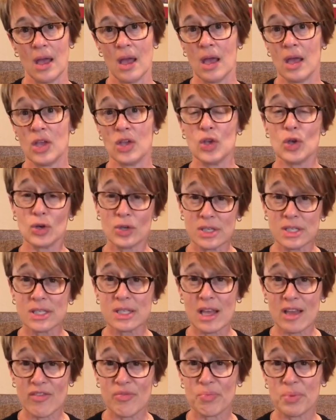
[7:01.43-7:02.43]
Your
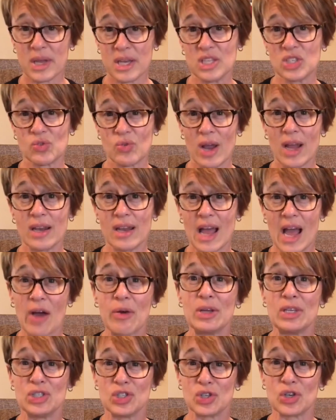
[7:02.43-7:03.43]
safe place right now
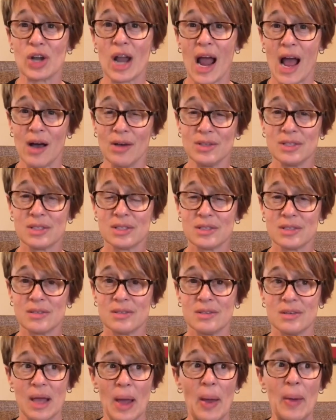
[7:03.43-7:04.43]
is your house,
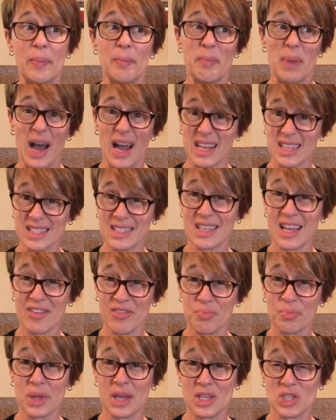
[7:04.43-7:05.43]
and my safe
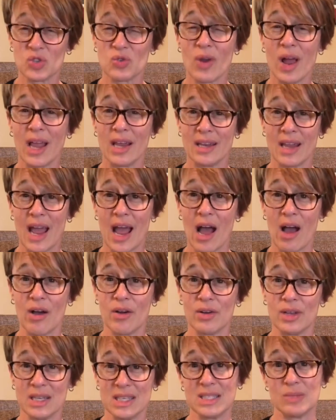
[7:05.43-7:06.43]
place right now
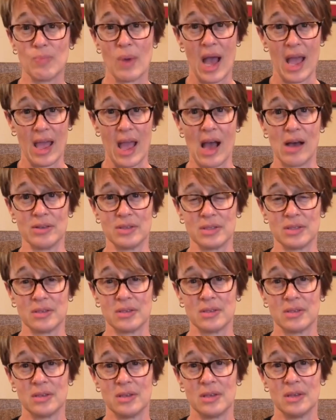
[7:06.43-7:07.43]
is my house.
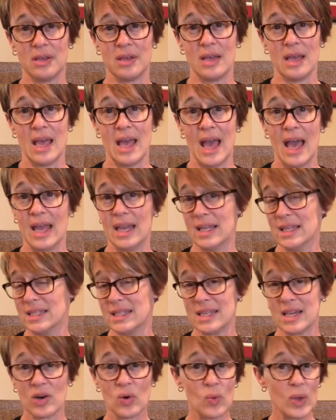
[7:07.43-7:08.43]
And
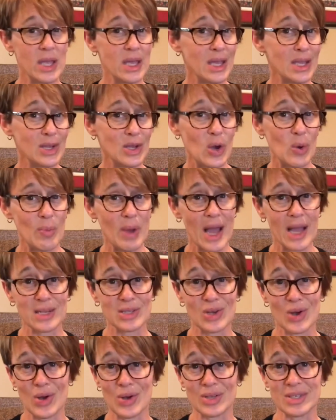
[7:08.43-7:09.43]
until we can go back
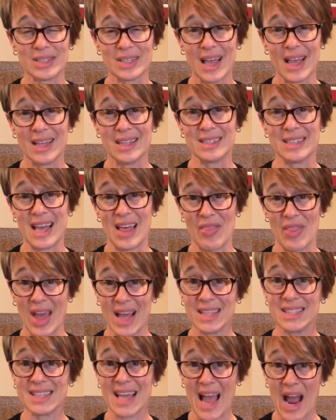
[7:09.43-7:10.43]
to All Saints and
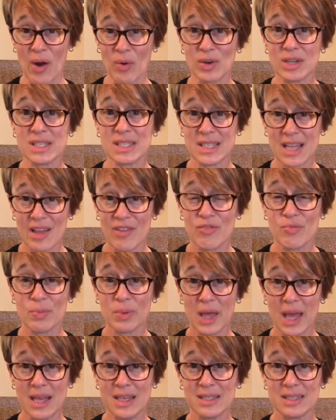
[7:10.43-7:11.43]
that's our safe
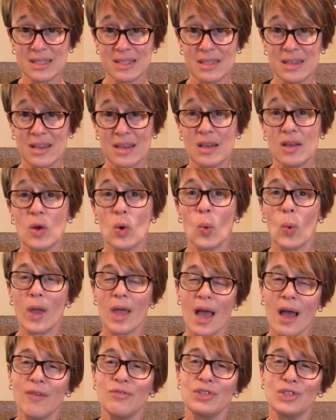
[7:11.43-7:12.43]
place, we
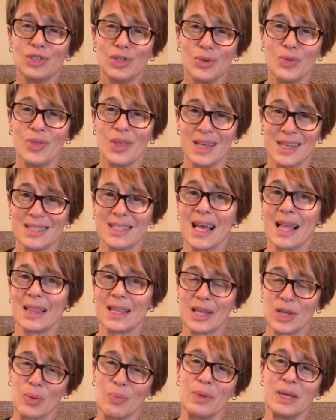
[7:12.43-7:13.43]
have to do things a
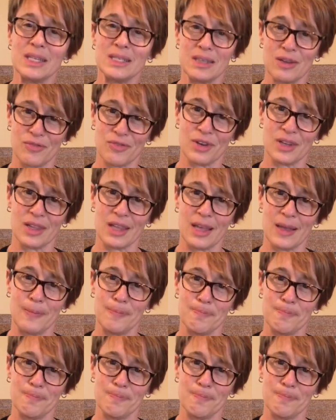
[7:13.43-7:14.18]
little bit differently.